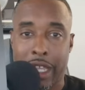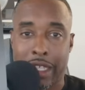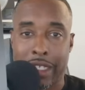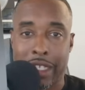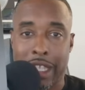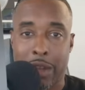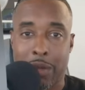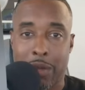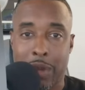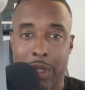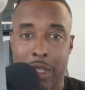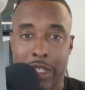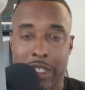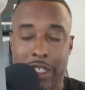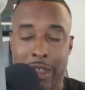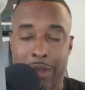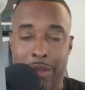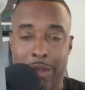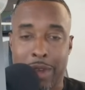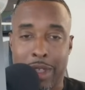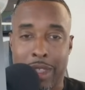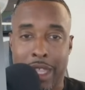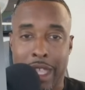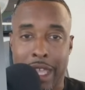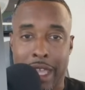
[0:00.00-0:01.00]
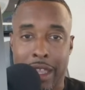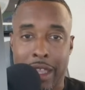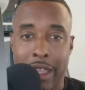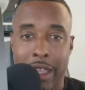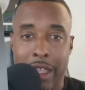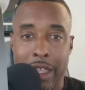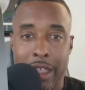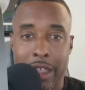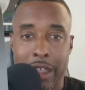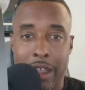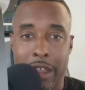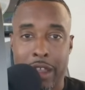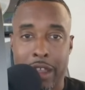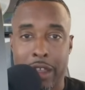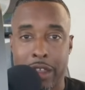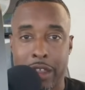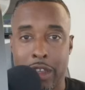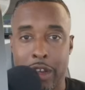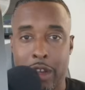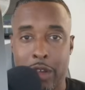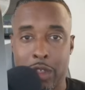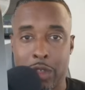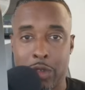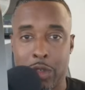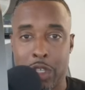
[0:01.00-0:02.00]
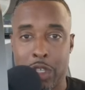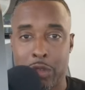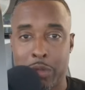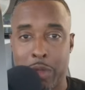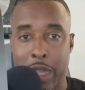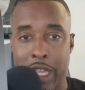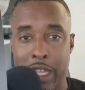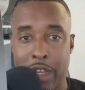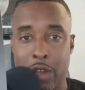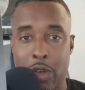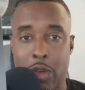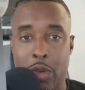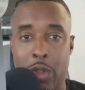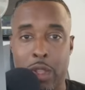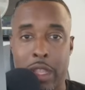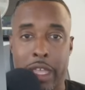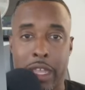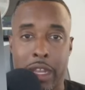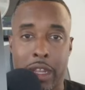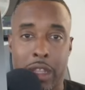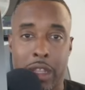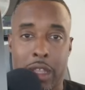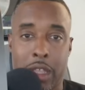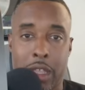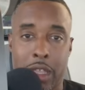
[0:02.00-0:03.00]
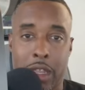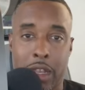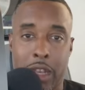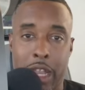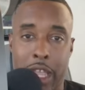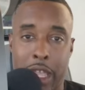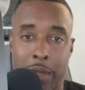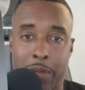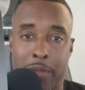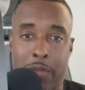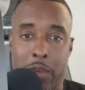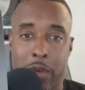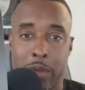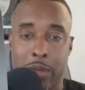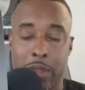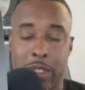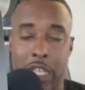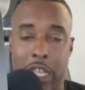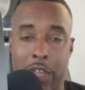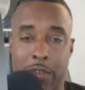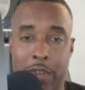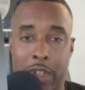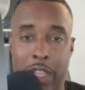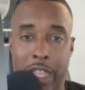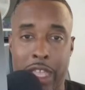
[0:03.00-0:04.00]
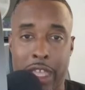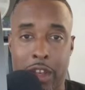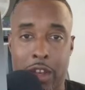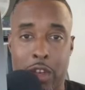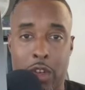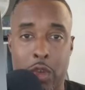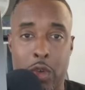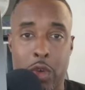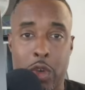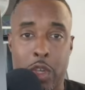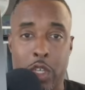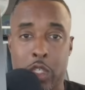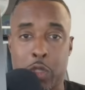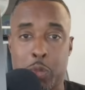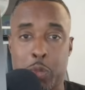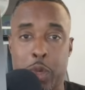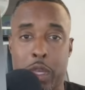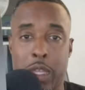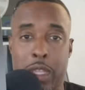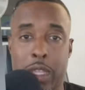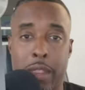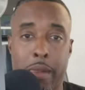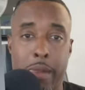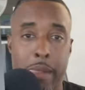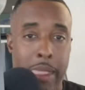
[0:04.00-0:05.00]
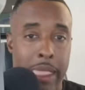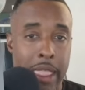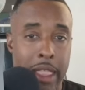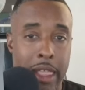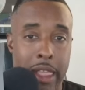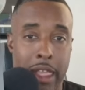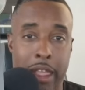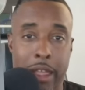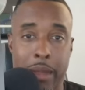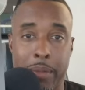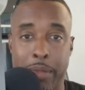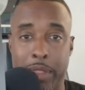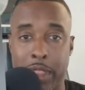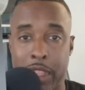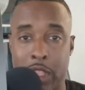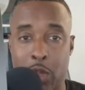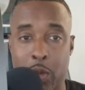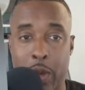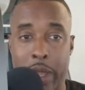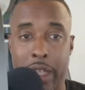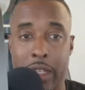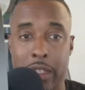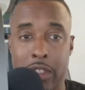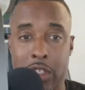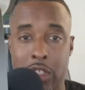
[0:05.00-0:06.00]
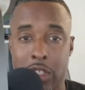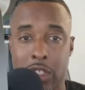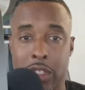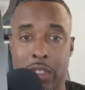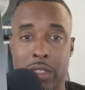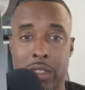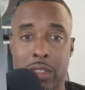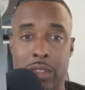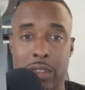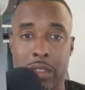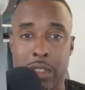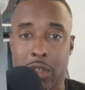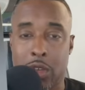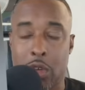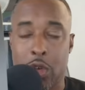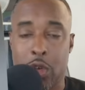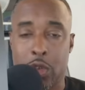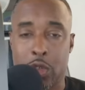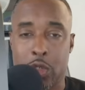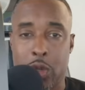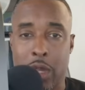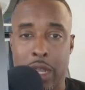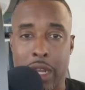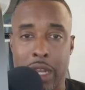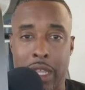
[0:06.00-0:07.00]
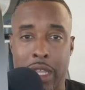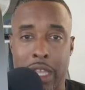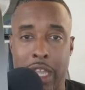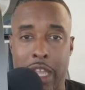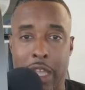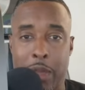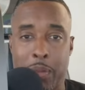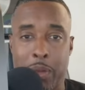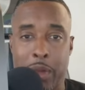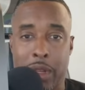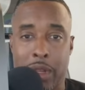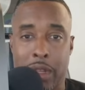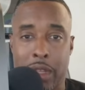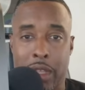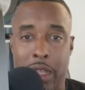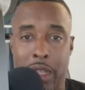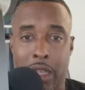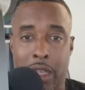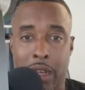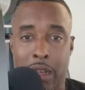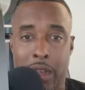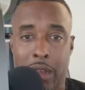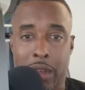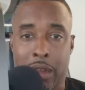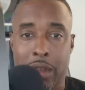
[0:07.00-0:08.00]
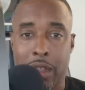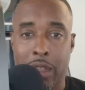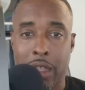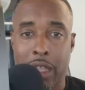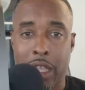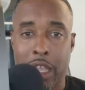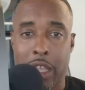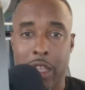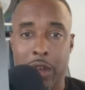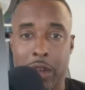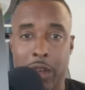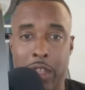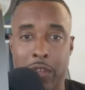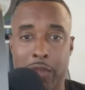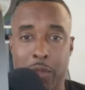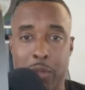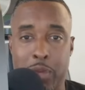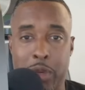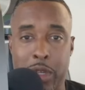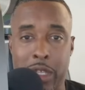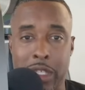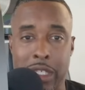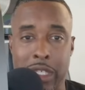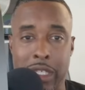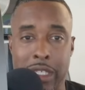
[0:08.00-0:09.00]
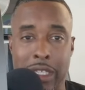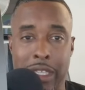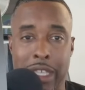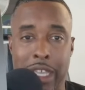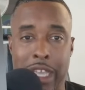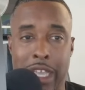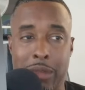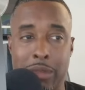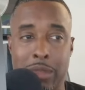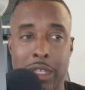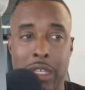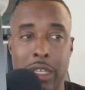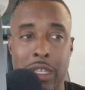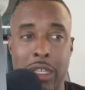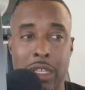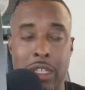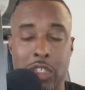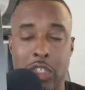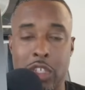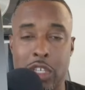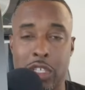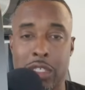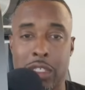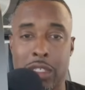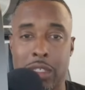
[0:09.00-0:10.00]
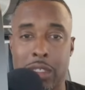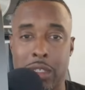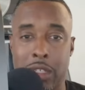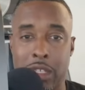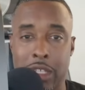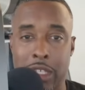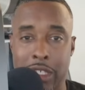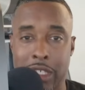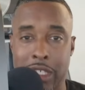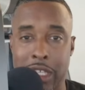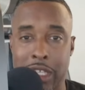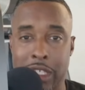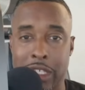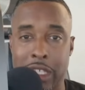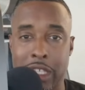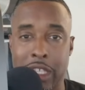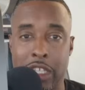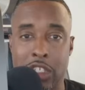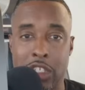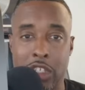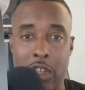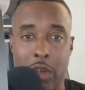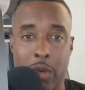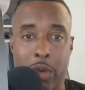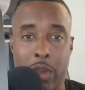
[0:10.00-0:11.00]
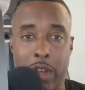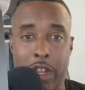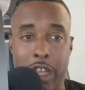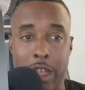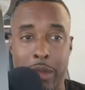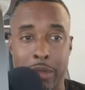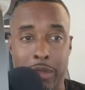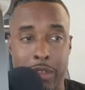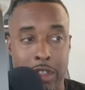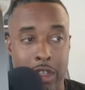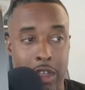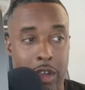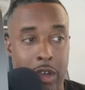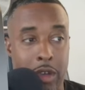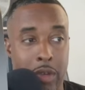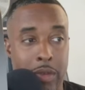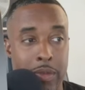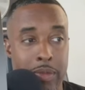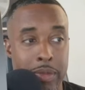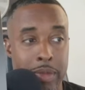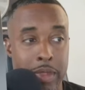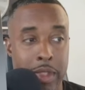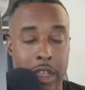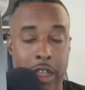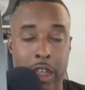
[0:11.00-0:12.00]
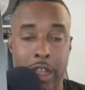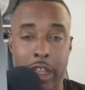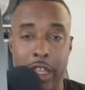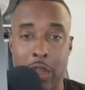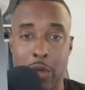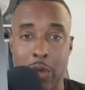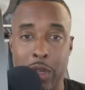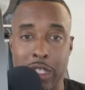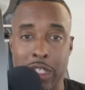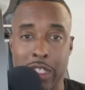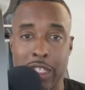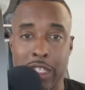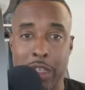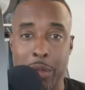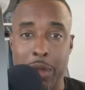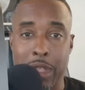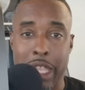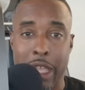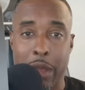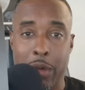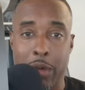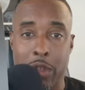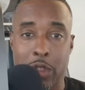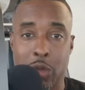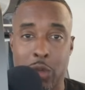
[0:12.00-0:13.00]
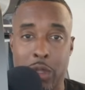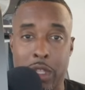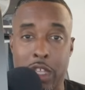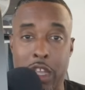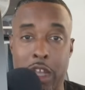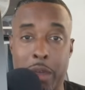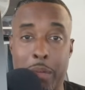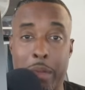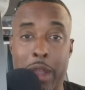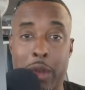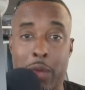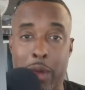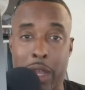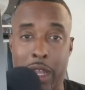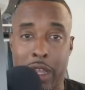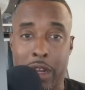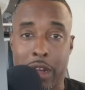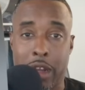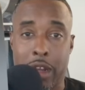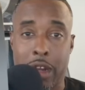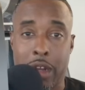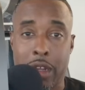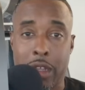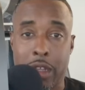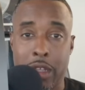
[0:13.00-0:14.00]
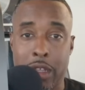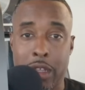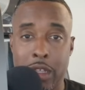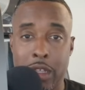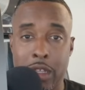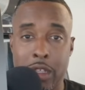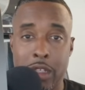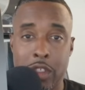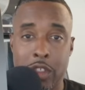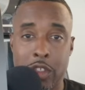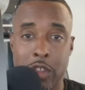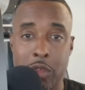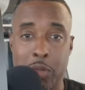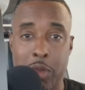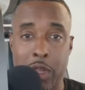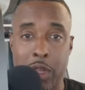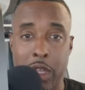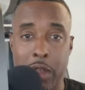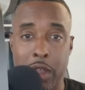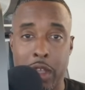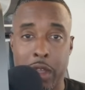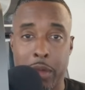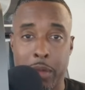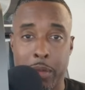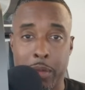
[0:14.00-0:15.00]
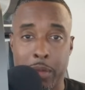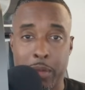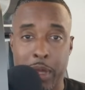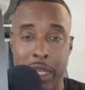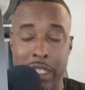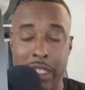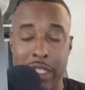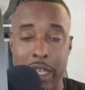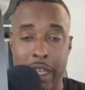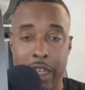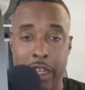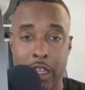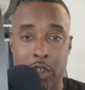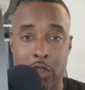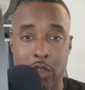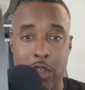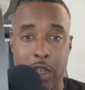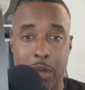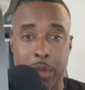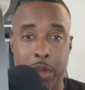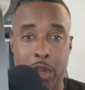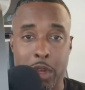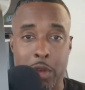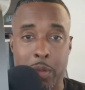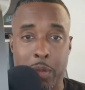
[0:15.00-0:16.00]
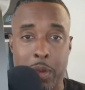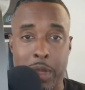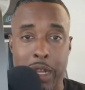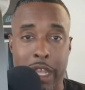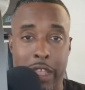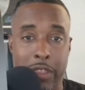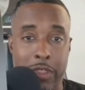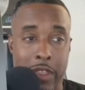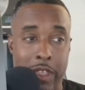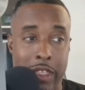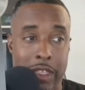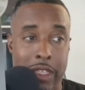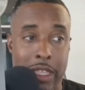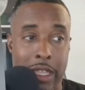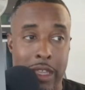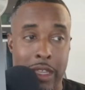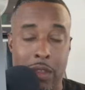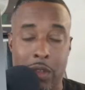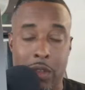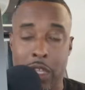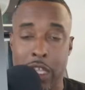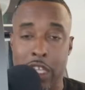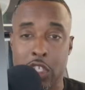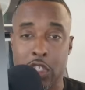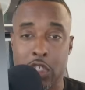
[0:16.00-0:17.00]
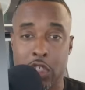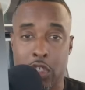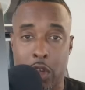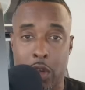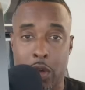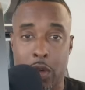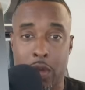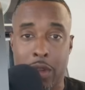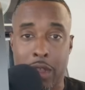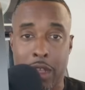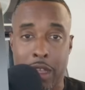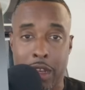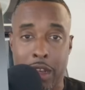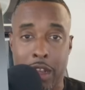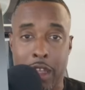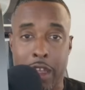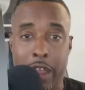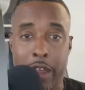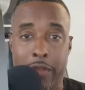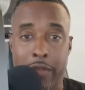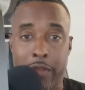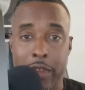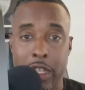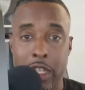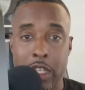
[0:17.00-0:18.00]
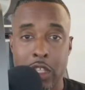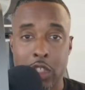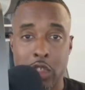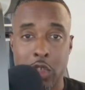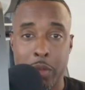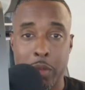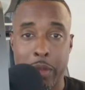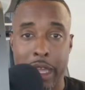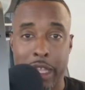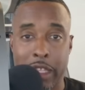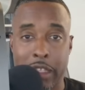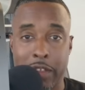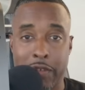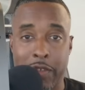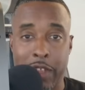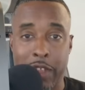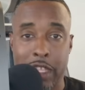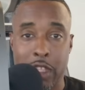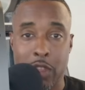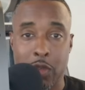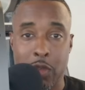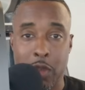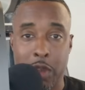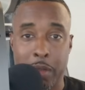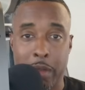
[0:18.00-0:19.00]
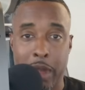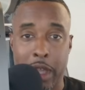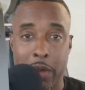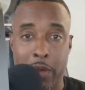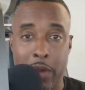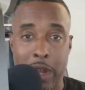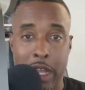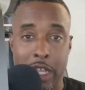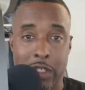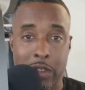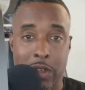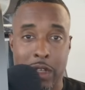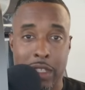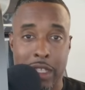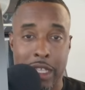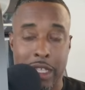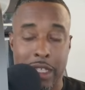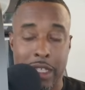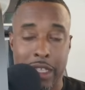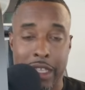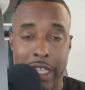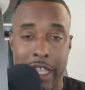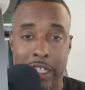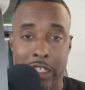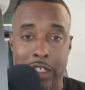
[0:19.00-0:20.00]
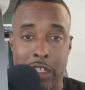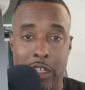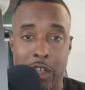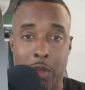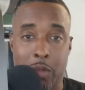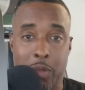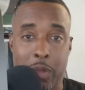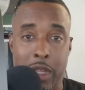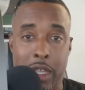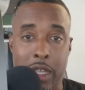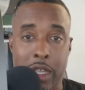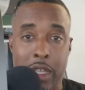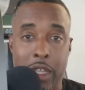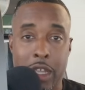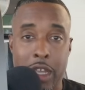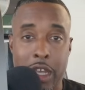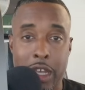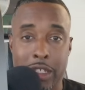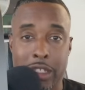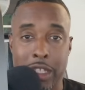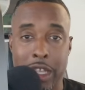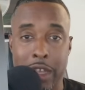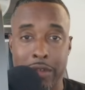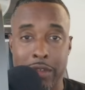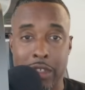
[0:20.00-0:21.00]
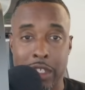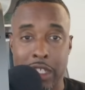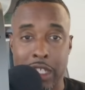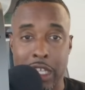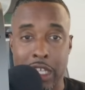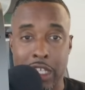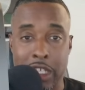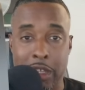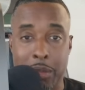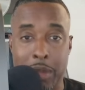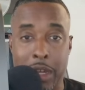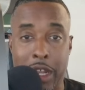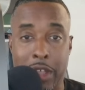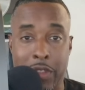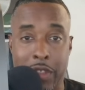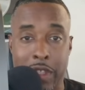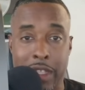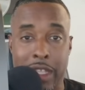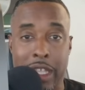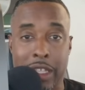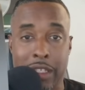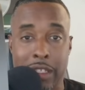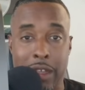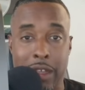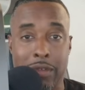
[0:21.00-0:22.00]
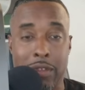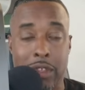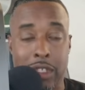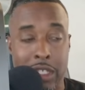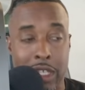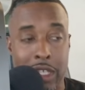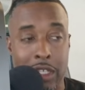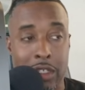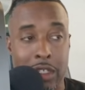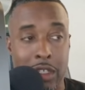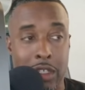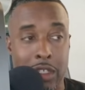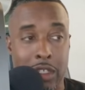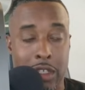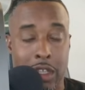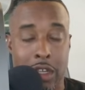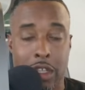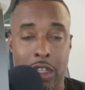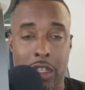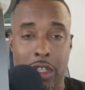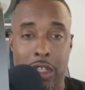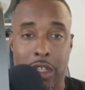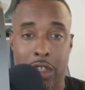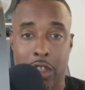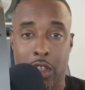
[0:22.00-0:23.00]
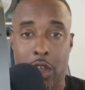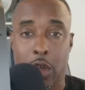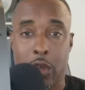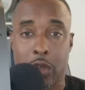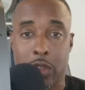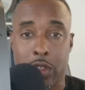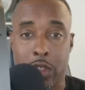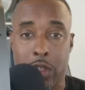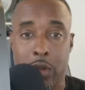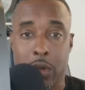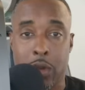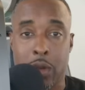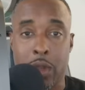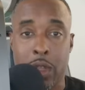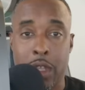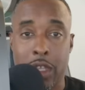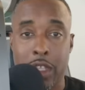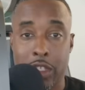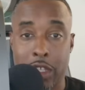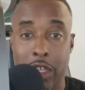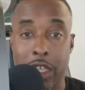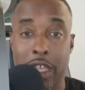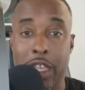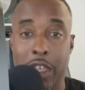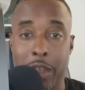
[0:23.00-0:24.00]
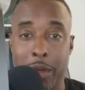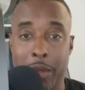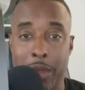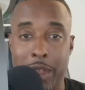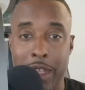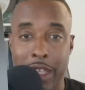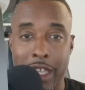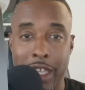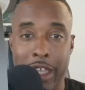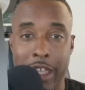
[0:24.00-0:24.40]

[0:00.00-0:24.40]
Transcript: It's not really someone that, you know, is making a whole lot of a name for himself or a lot of noise, but throughout just the whole training camp and even preseason games, just consistently showing up. So he wasn't someone that was really on my radar to be a big-time contributor, but I think that he's shown enough to make the 53-man roster. I think that that's going to be a tough decision, but I think that tough decision is going to go to him.